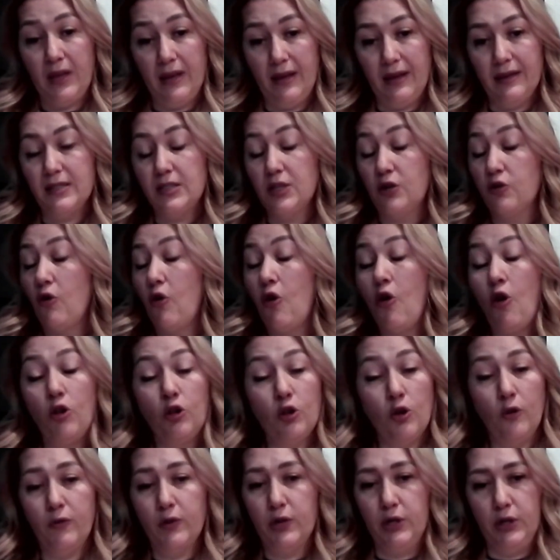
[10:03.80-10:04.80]
cancer
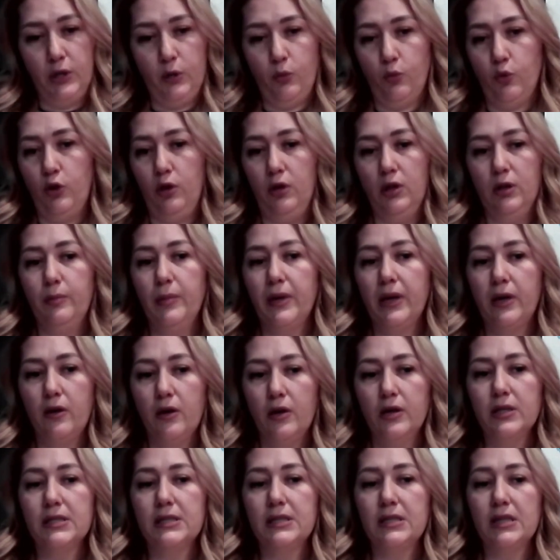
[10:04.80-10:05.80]
all over the world
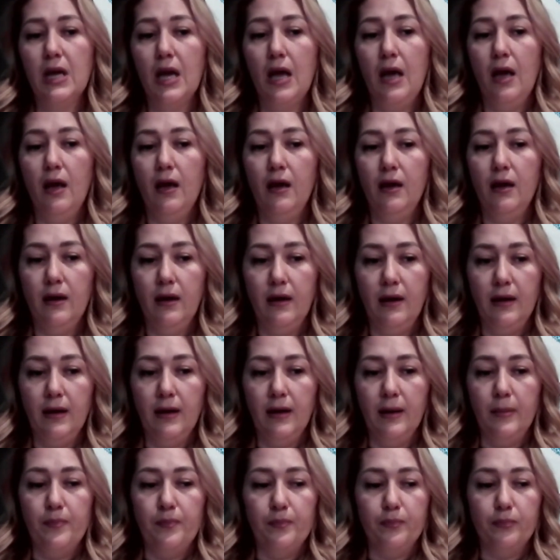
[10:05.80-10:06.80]
because
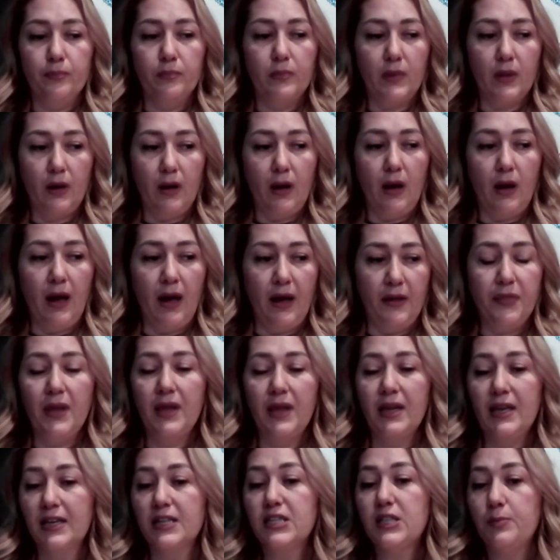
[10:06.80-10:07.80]
um, I
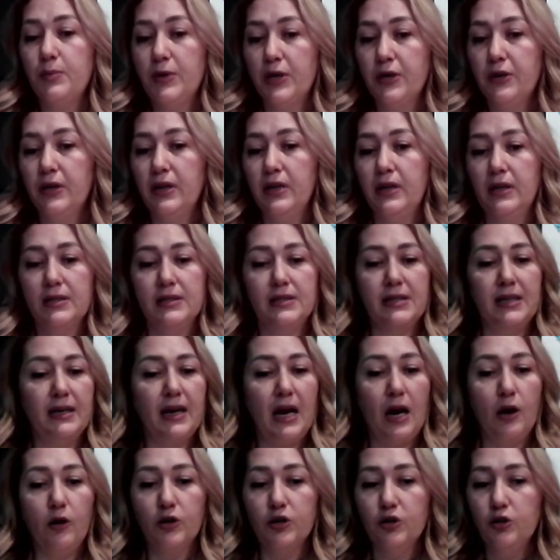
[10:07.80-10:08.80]
think experience
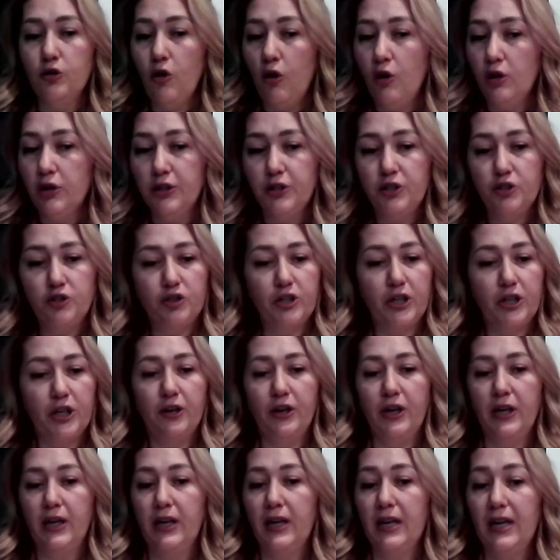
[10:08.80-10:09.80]
and our knowledge
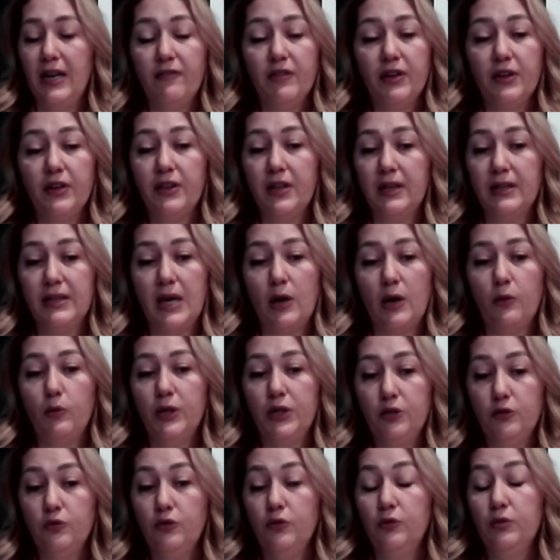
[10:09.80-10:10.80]
sharing and everything that
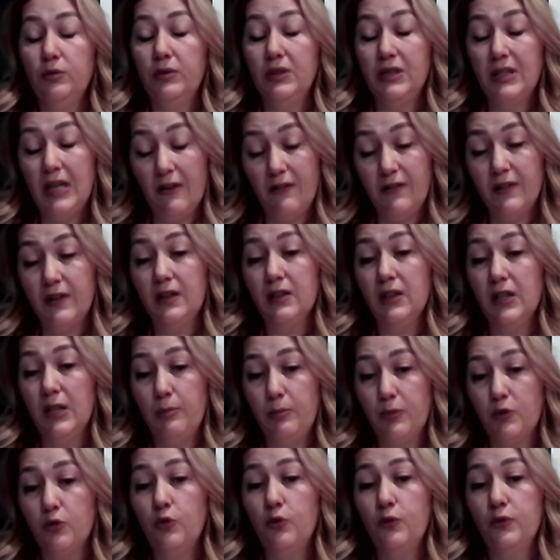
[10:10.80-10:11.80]
we do definitely
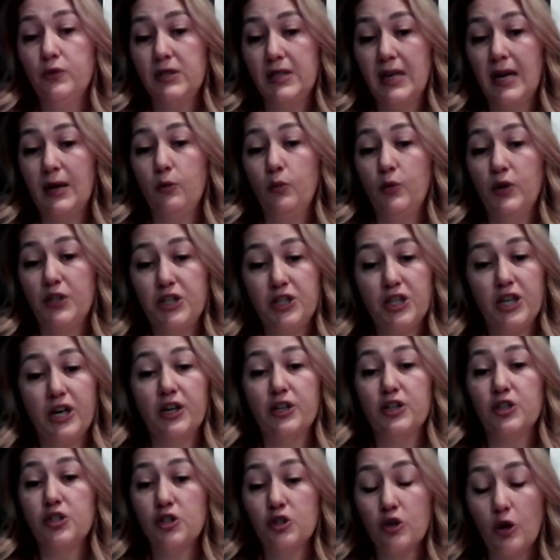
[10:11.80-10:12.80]
proves that we
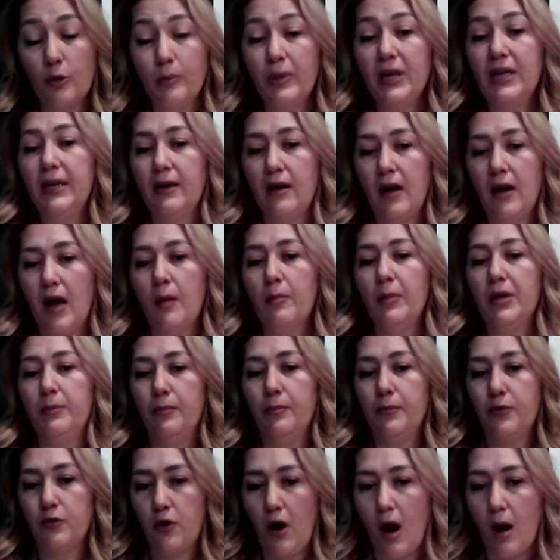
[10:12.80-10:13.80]
share so many common
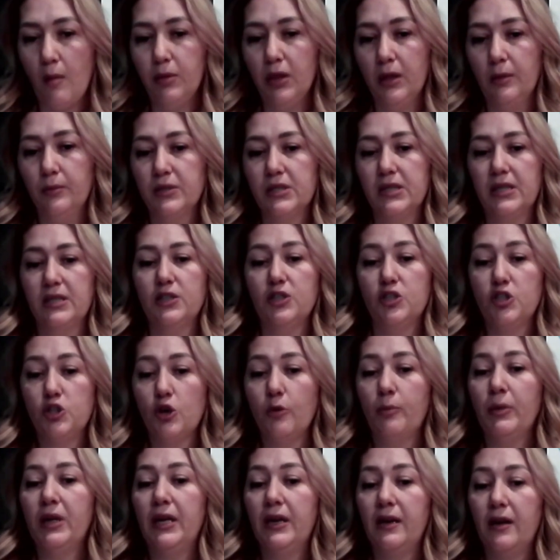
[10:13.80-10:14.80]
problems and
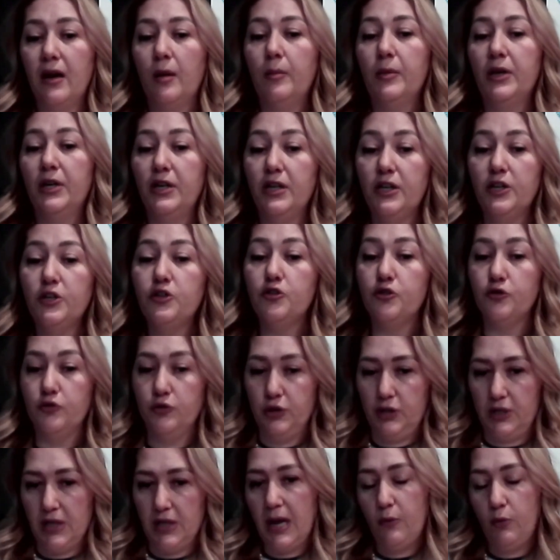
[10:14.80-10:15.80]
so many common
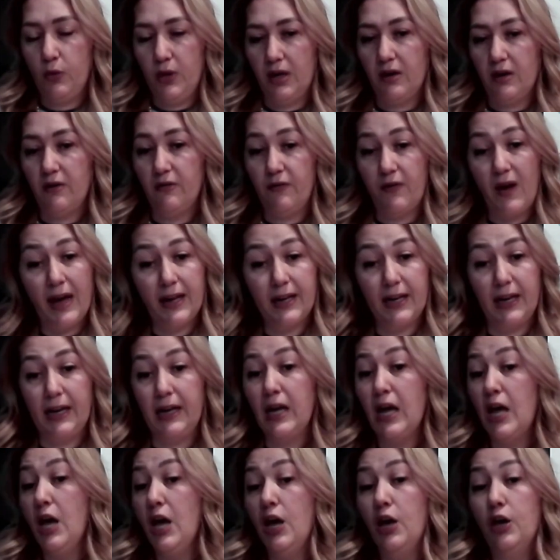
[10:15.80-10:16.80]
issues that we are fighting,
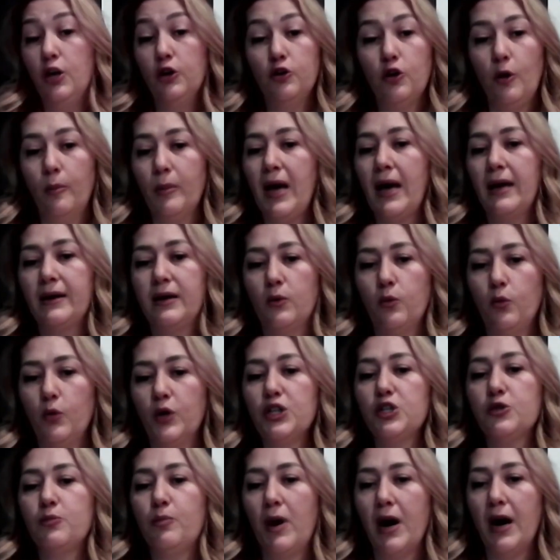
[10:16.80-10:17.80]
no matter
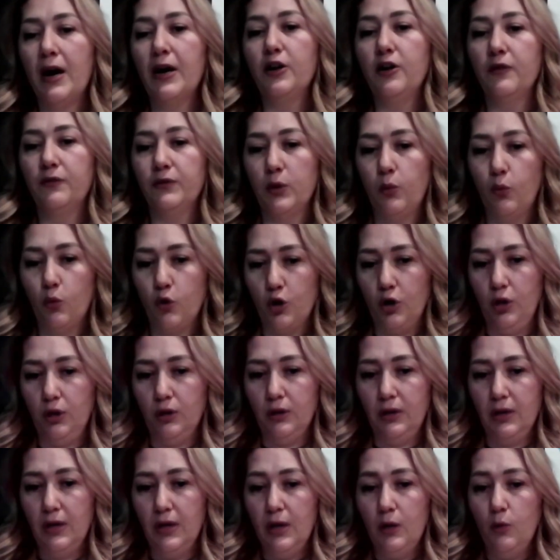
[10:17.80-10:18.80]
which part of the
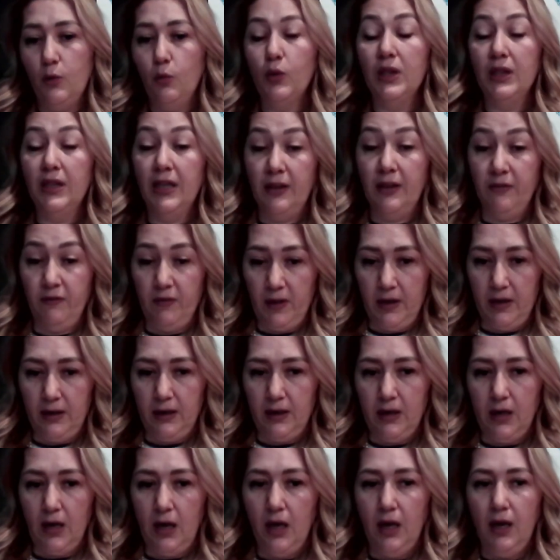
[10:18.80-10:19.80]
world we live in.
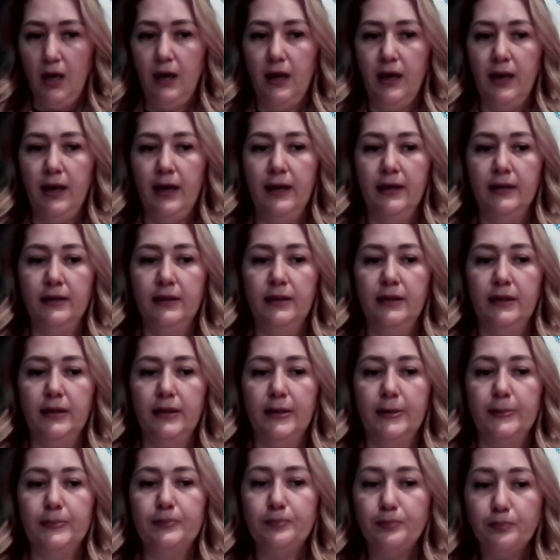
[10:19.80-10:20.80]
And
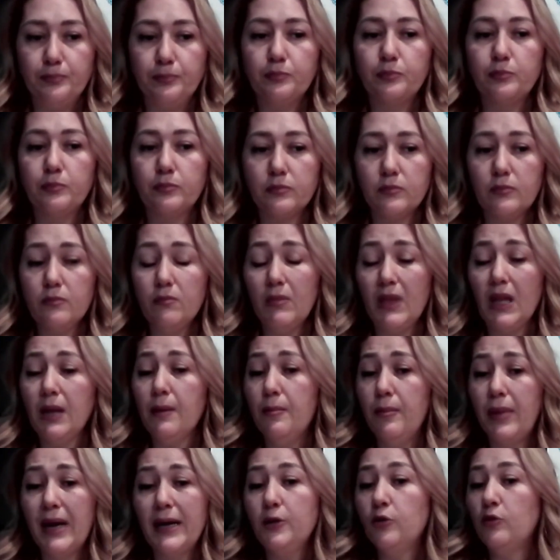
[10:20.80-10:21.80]
um,
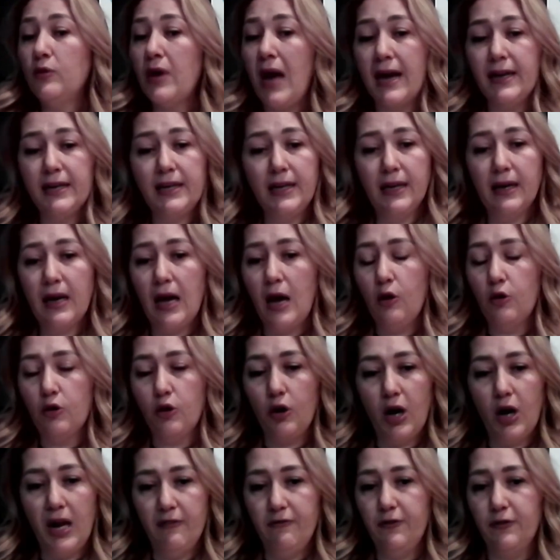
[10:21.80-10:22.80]
by uniting our
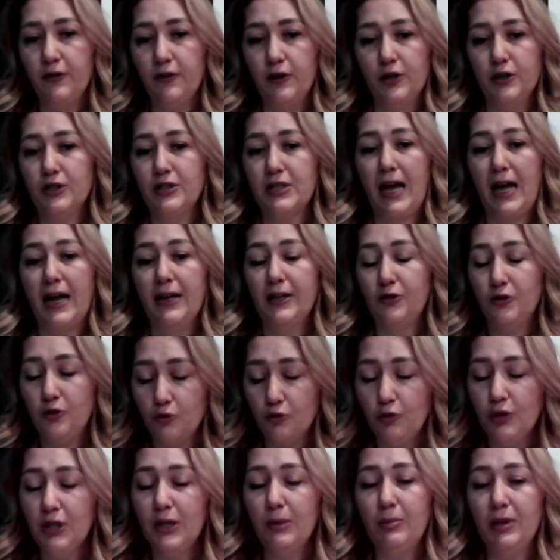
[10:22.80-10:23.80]
efforts, I
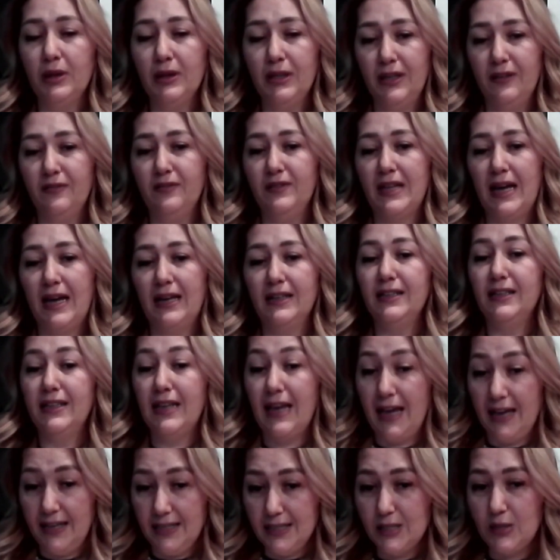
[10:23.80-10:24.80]
truly believe that
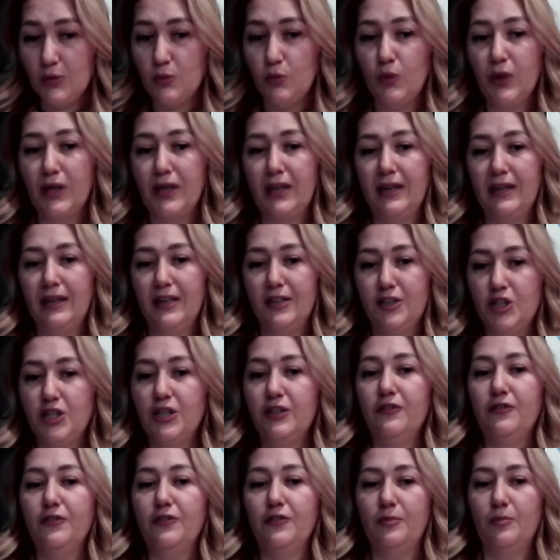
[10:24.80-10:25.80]
yes, we can
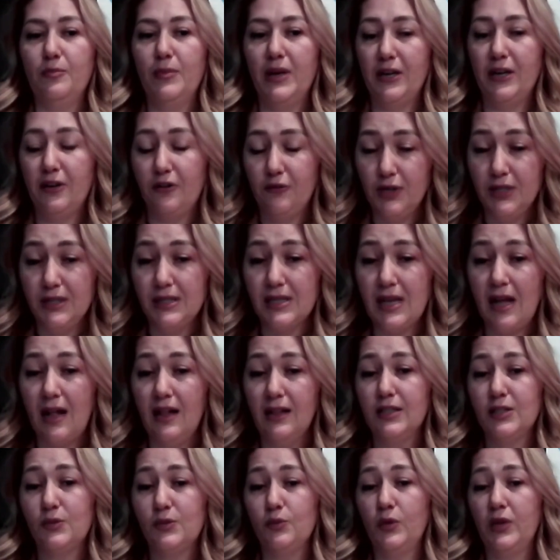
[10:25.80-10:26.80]
achieve better
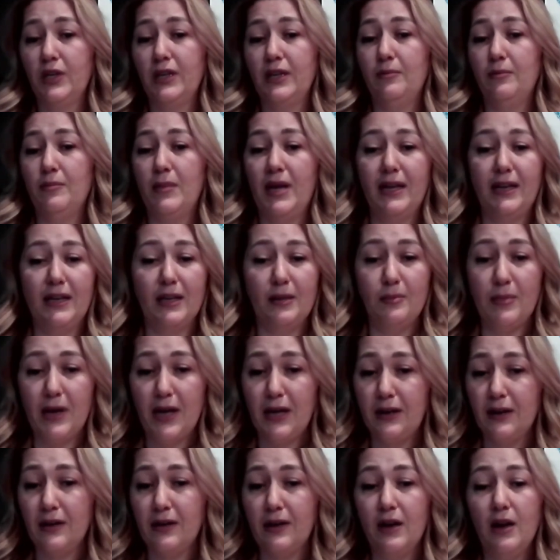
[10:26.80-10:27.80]
results, we can make it
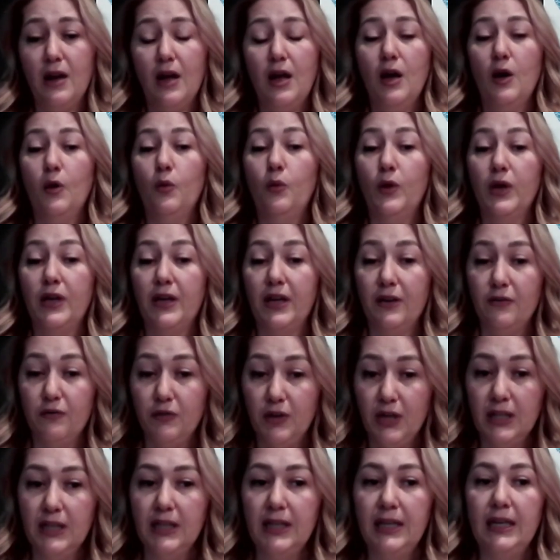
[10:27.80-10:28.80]
better, we can
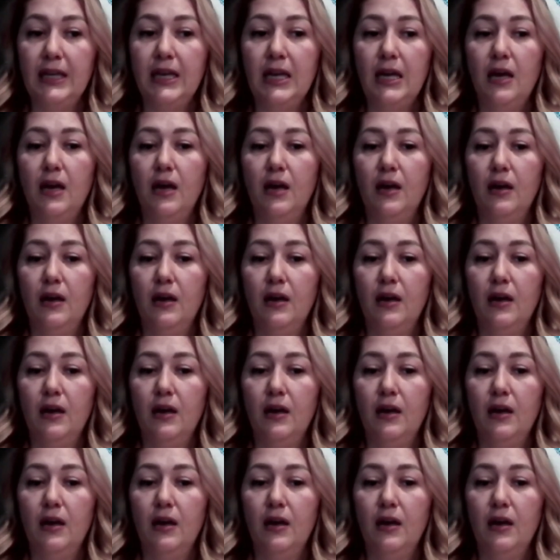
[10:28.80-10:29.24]
really